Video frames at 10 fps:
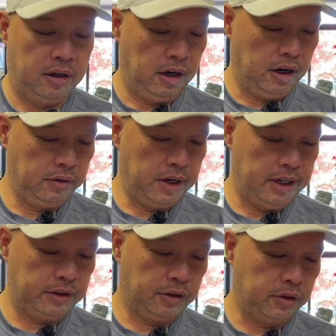All
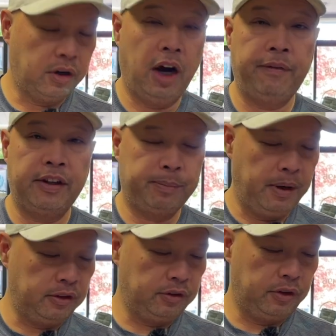right, so coffee
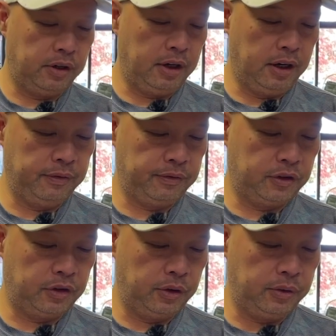sponsor of
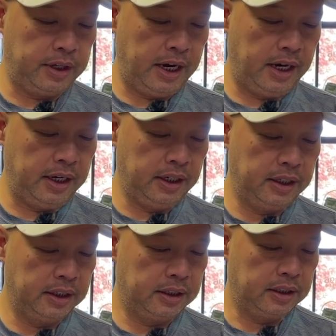today
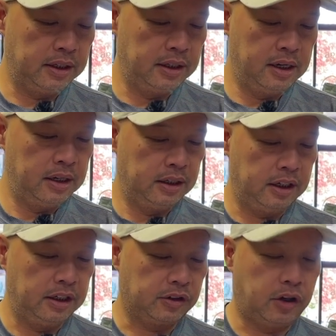
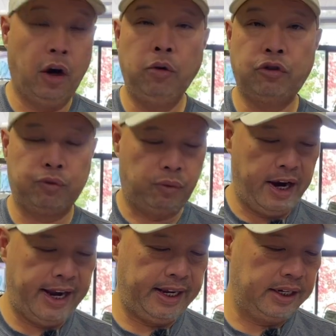is Coach
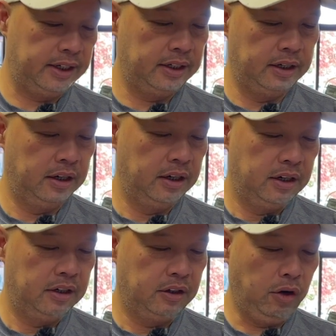Ray.
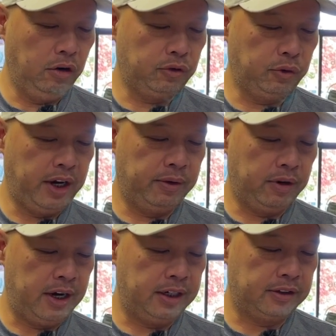Coach Ray
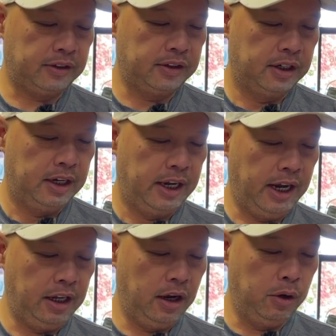writes,
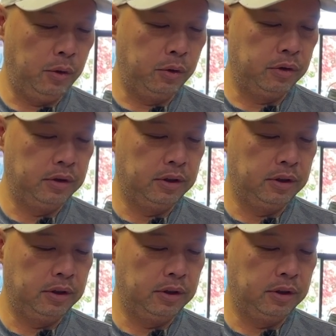"Hello